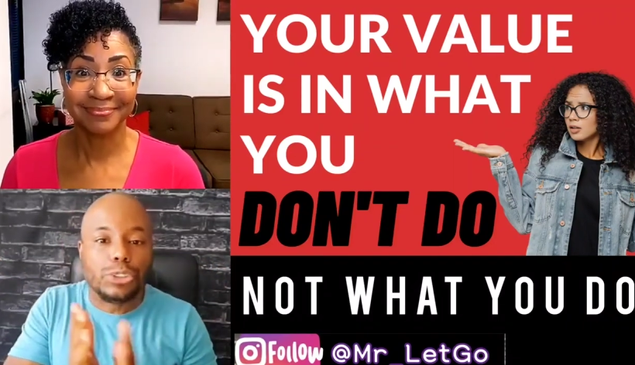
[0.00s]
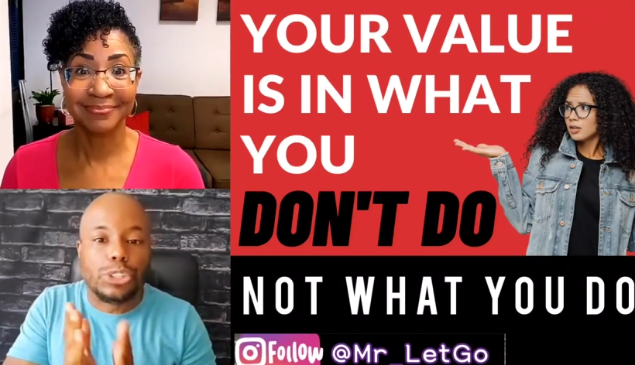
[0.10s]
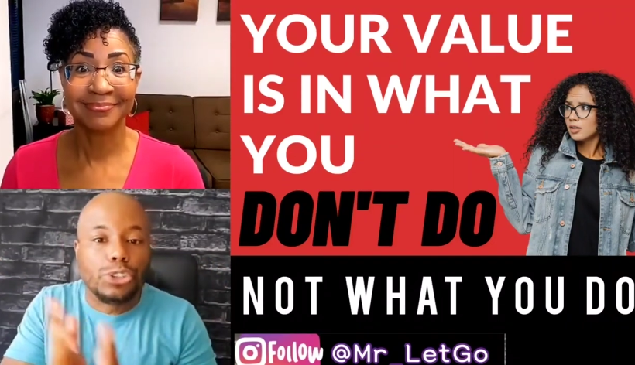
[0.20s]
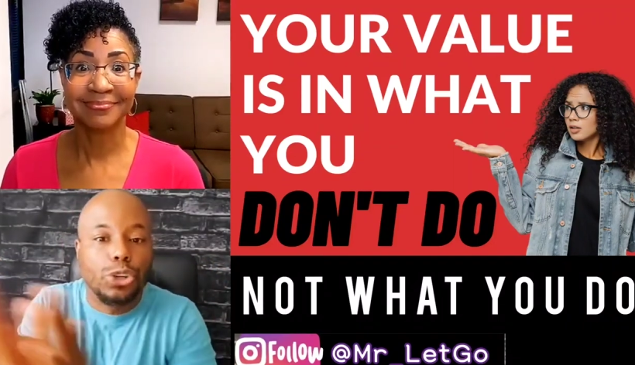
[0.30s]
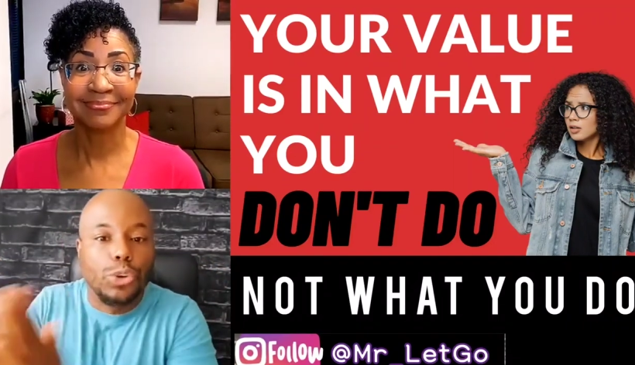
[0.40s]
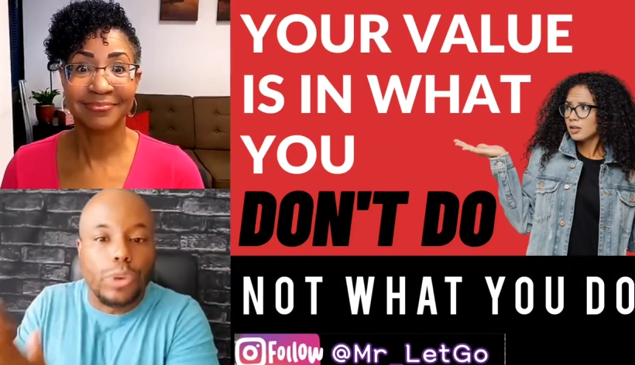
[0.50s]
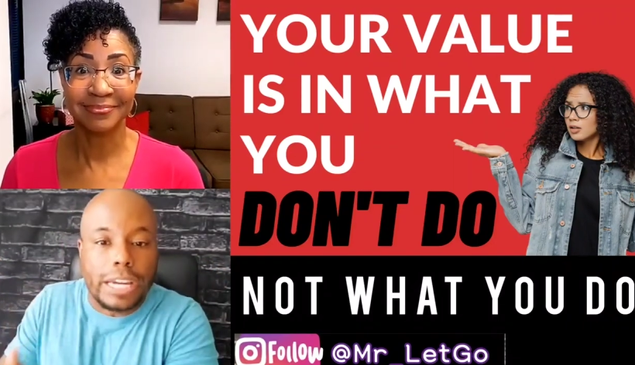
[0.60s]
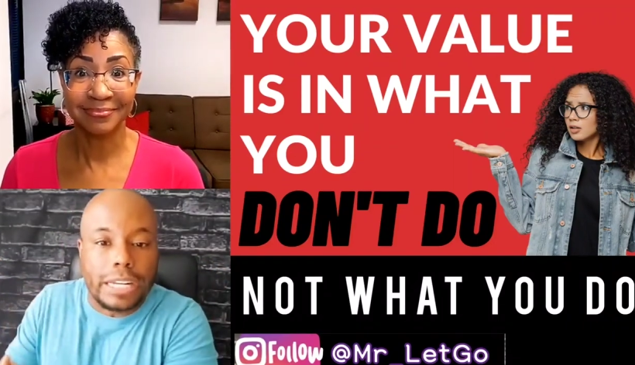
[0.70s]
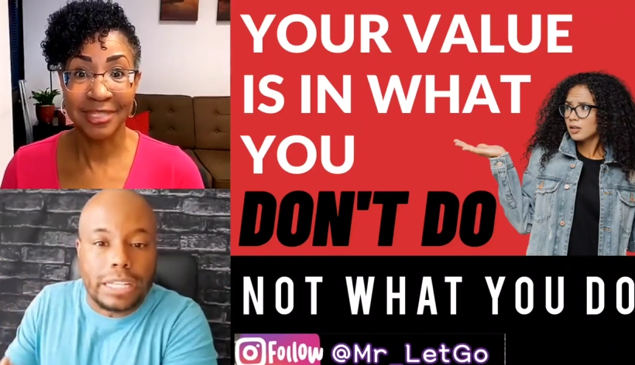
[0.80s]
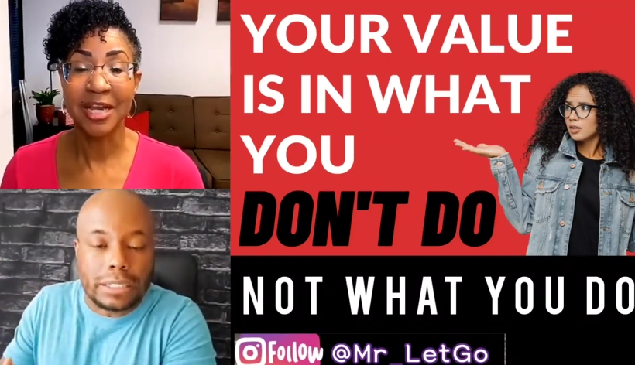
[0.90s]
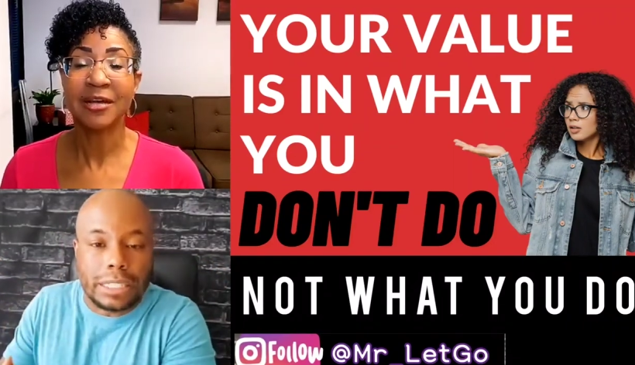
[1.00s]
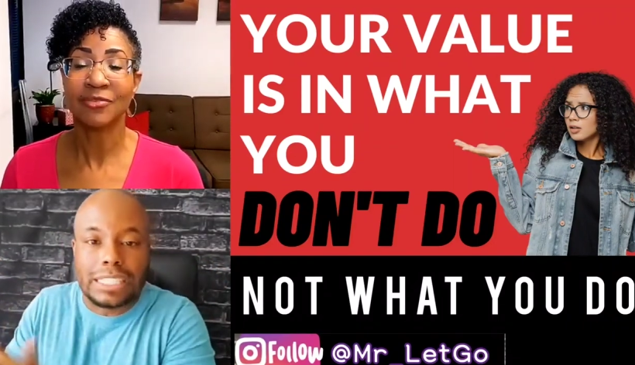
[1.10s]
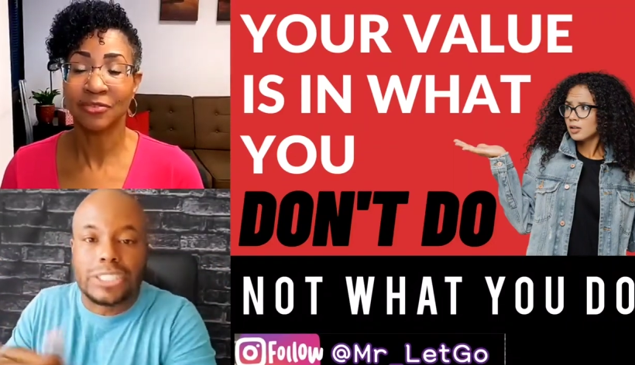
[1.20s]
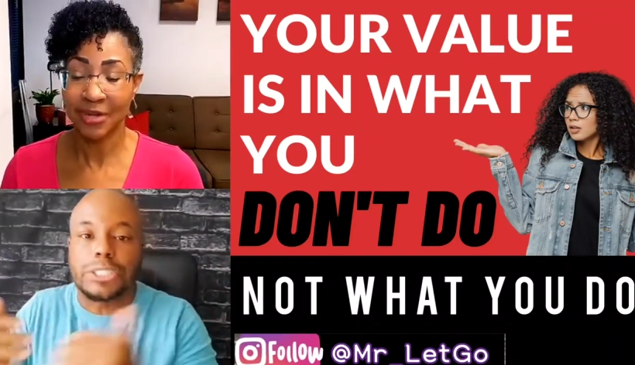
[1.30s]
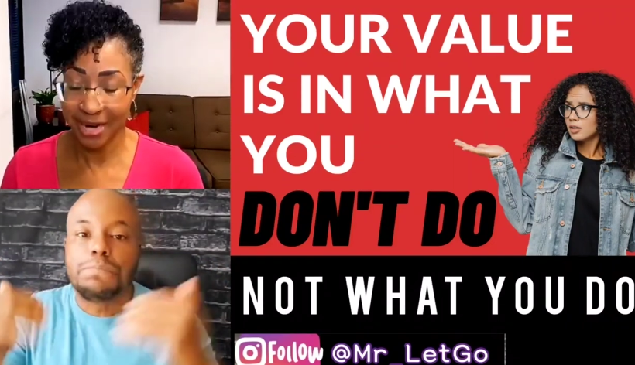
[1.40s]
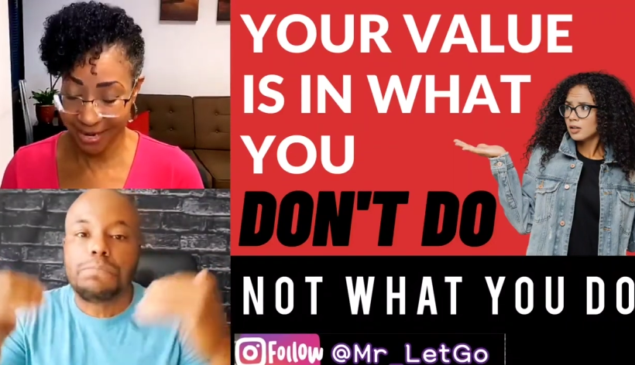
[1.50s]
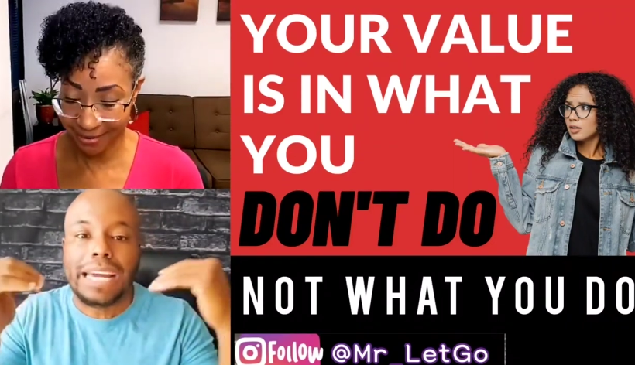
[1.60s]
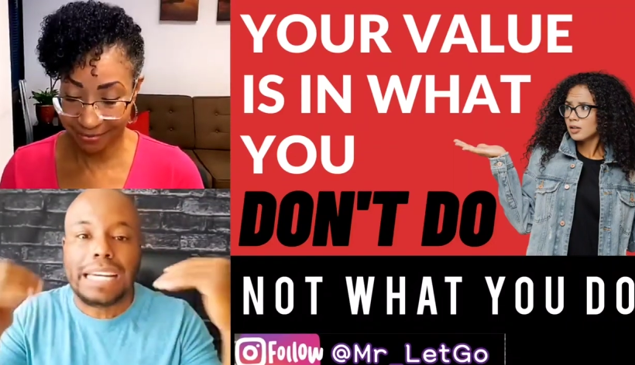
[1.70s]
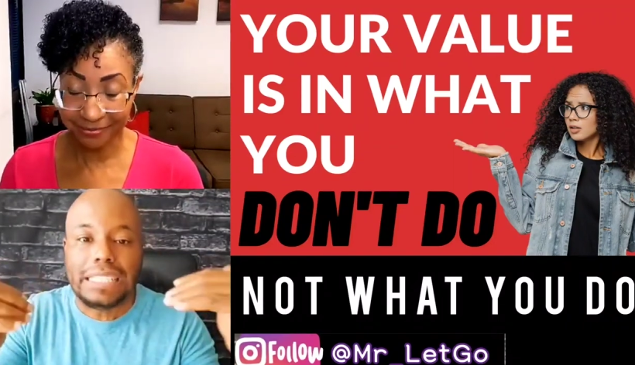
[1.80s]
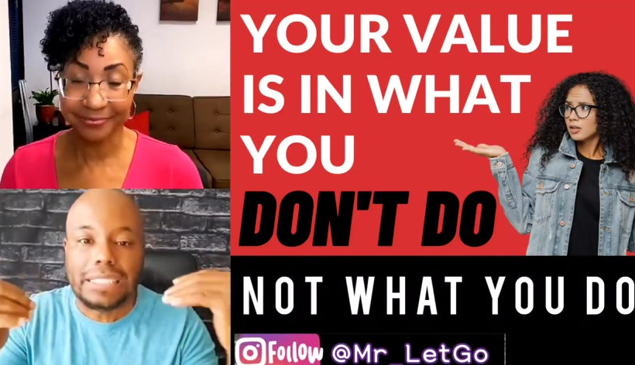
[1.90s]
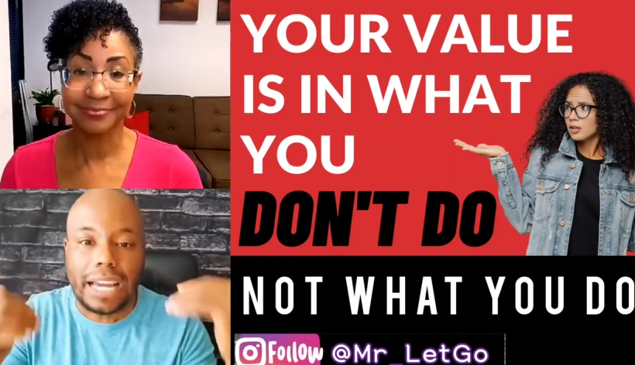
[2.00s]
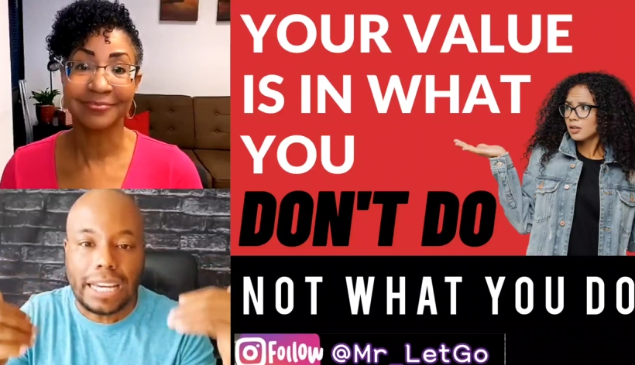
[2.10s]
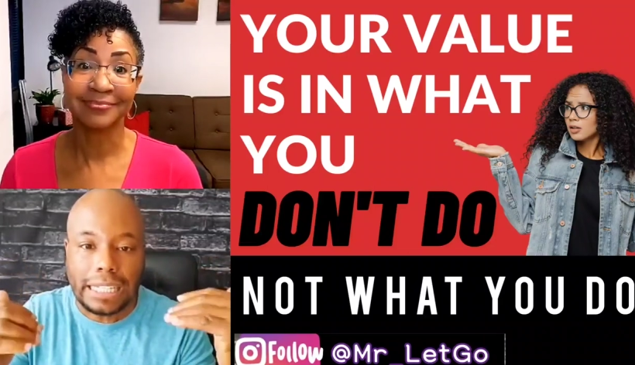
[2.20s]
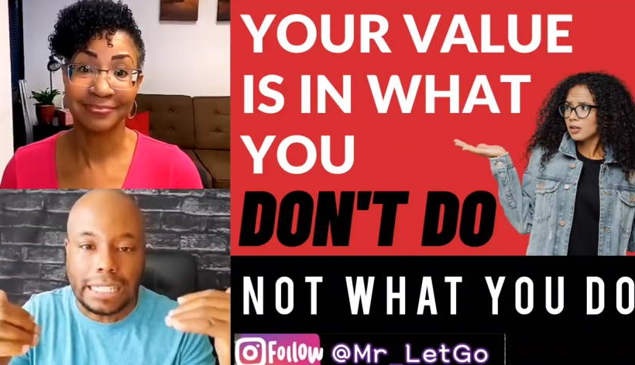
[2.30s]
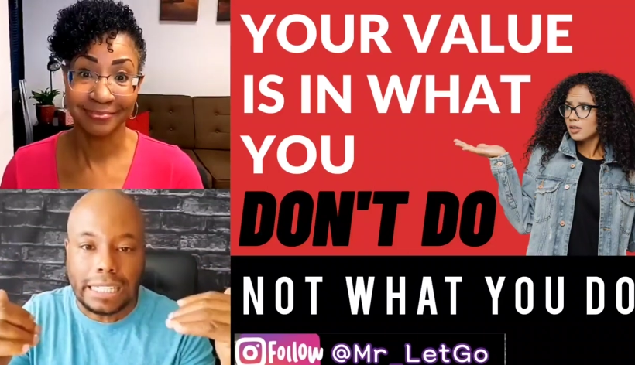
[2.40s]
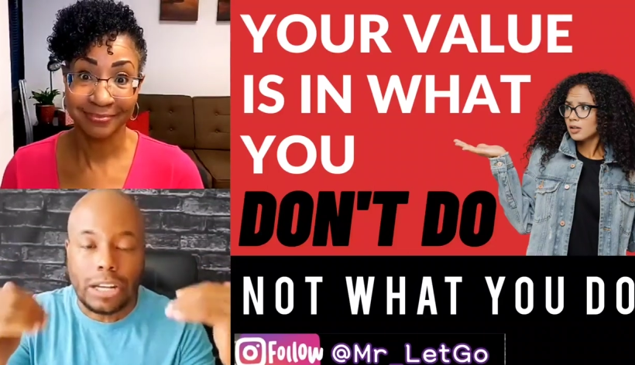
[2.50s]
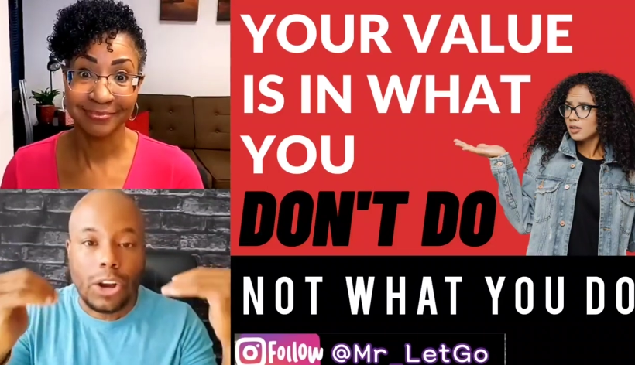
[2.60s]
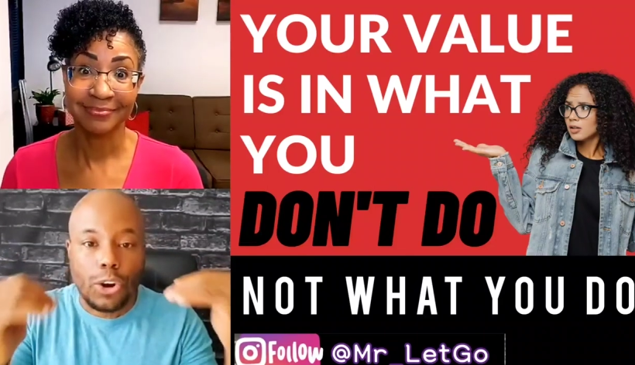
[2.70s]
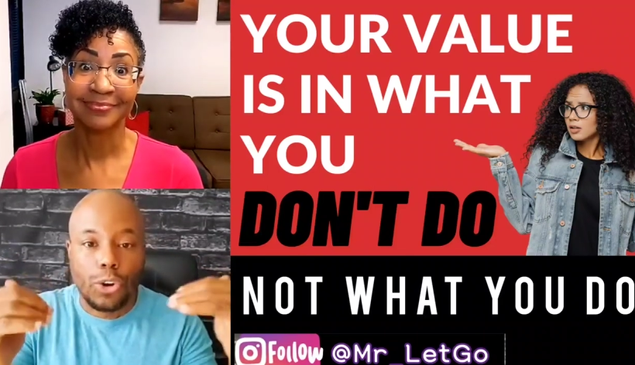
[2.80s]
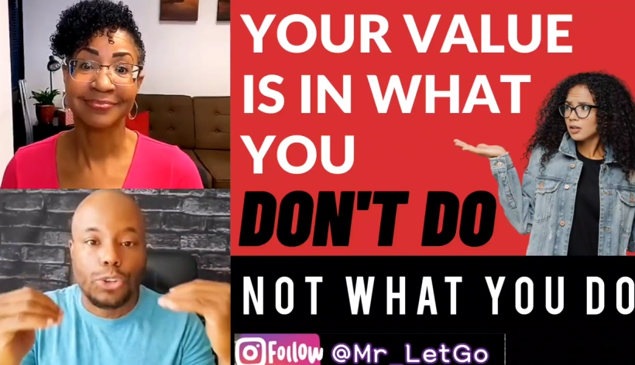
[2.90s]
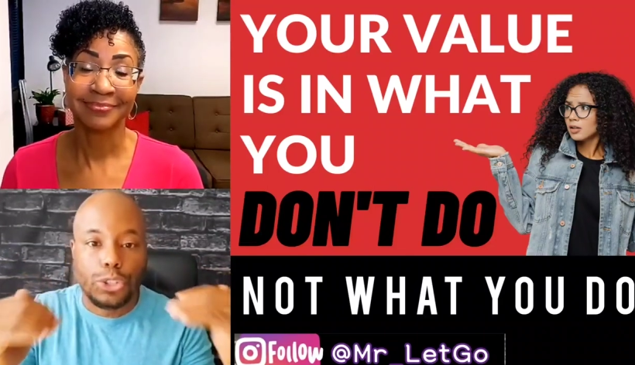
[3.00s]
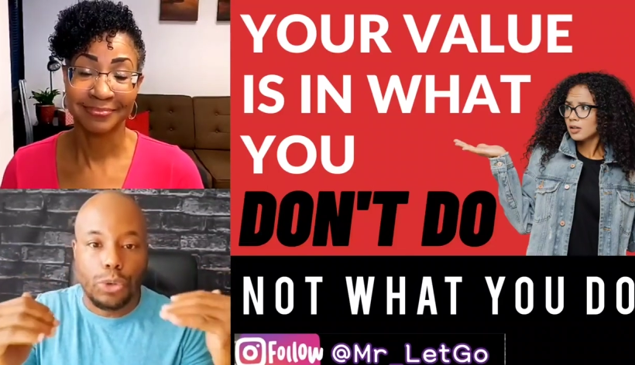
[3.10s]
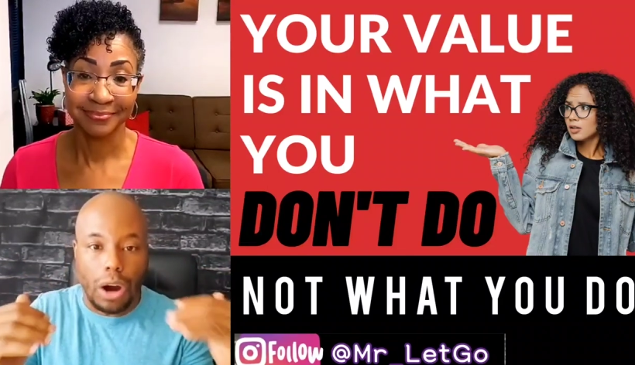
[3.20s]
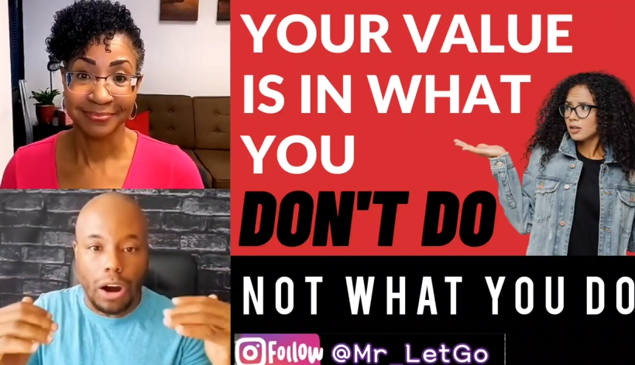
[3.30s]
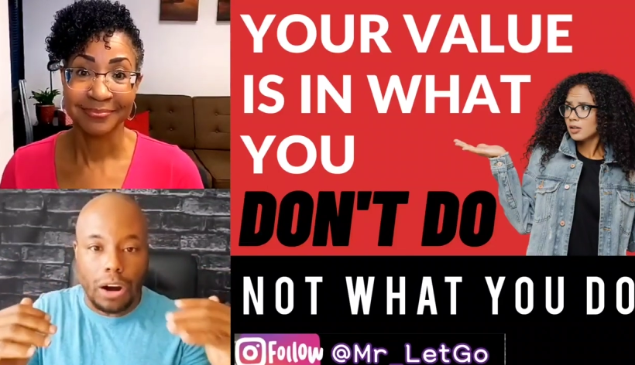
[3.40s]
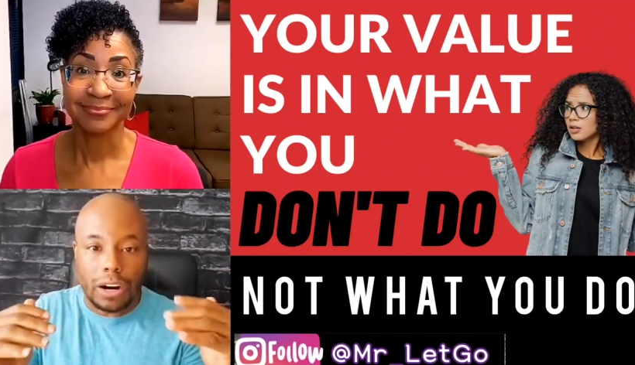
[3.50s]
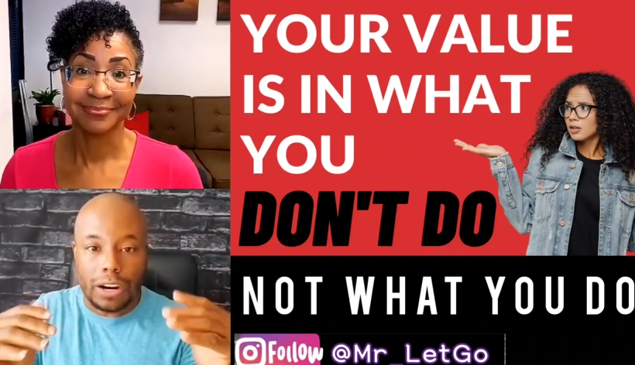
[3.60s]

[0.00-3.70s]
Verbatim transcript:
Speaker 1: do anything. Just right. maintain who you are.